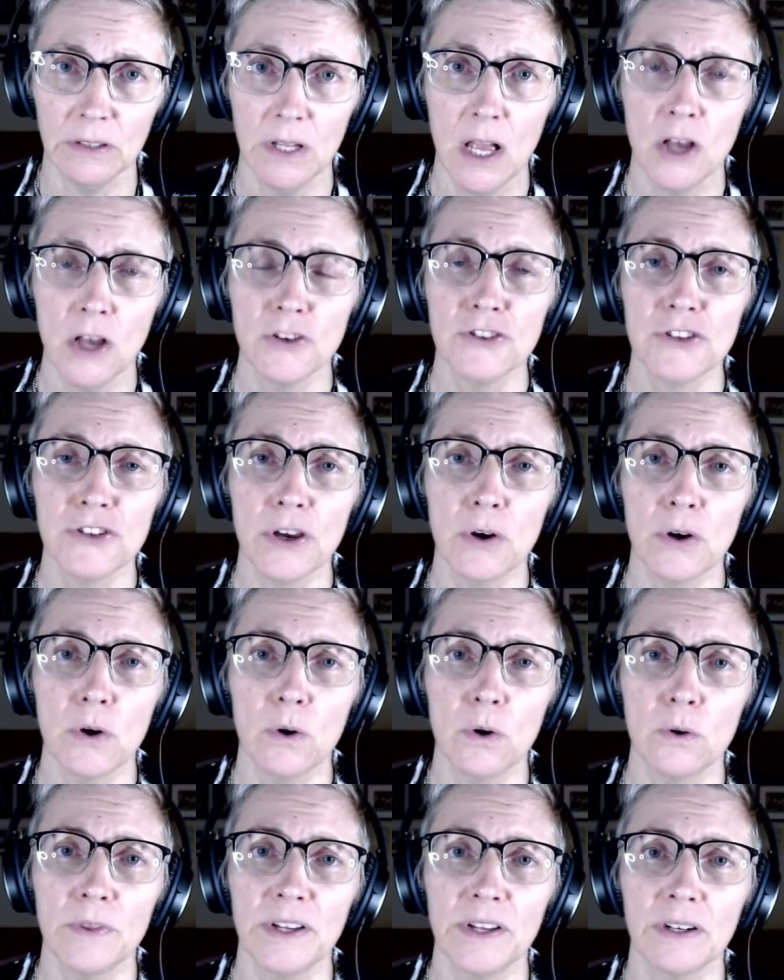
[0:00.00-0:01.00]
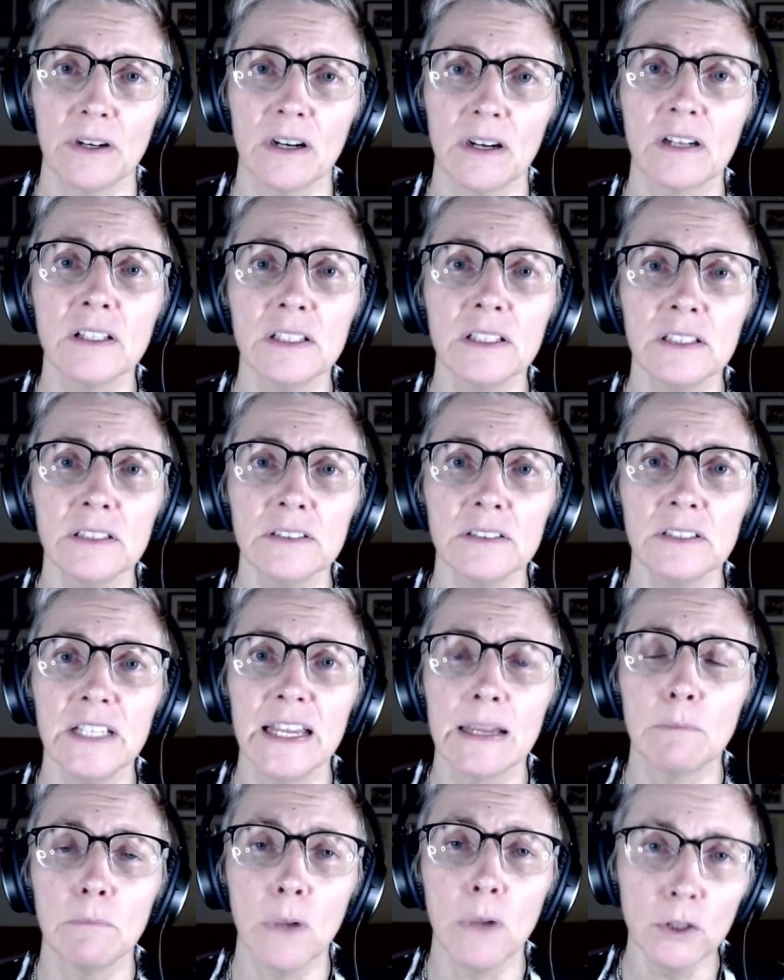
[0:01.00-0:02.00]
So there are clearly
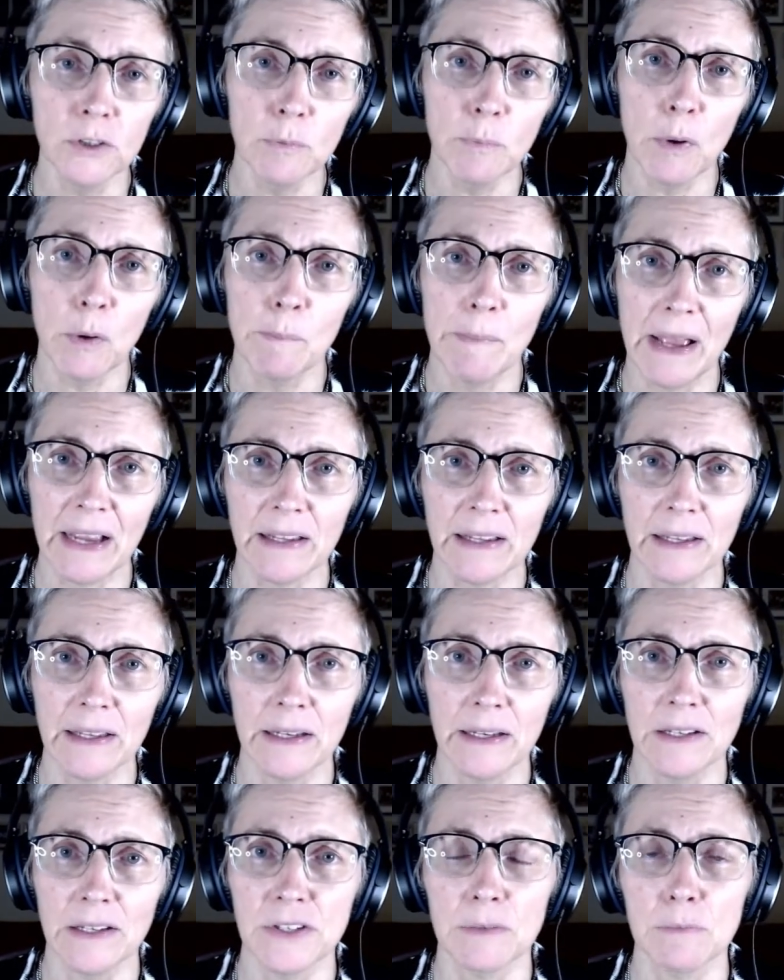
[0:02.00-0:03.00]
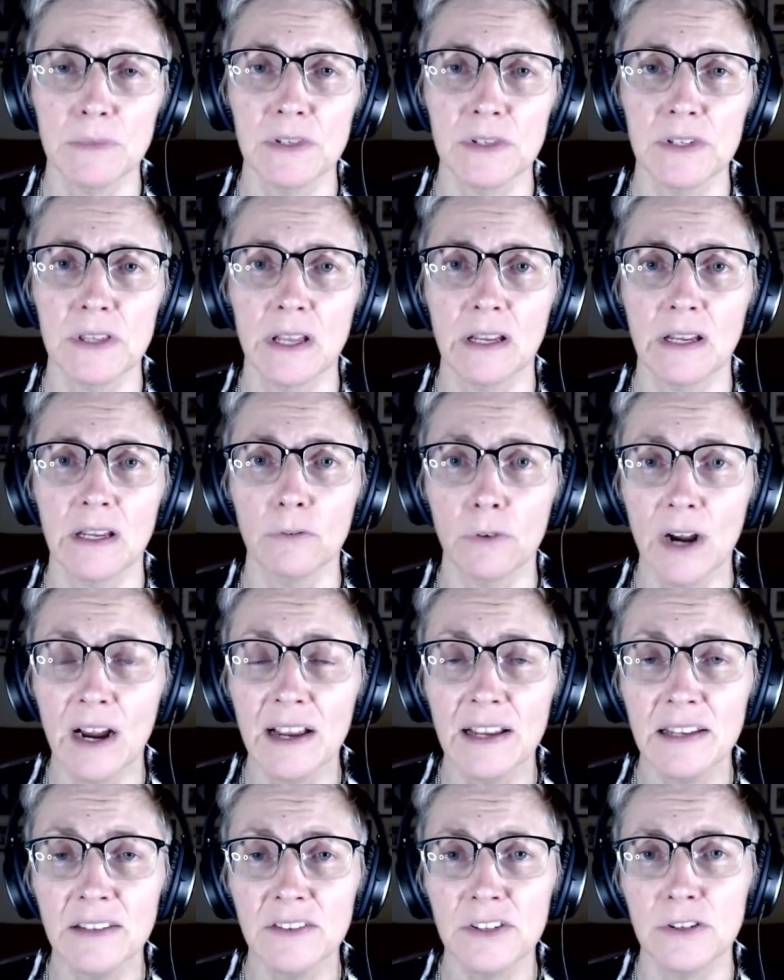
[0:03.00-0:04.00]
multiple mechanisms that give
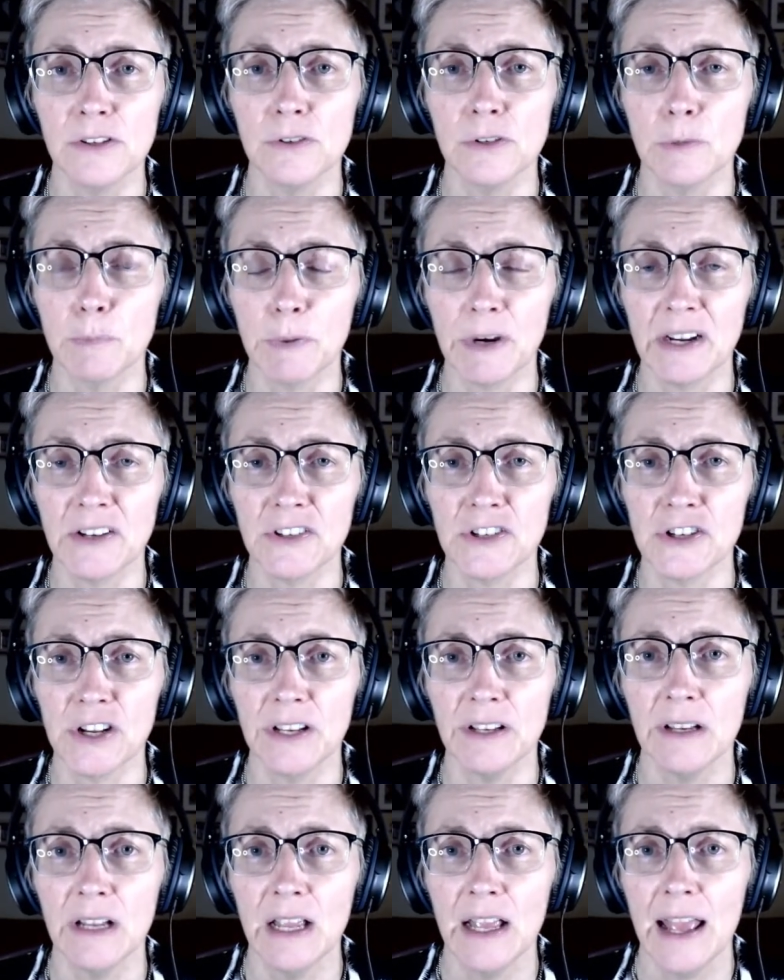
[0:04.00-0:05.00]
rise to depression,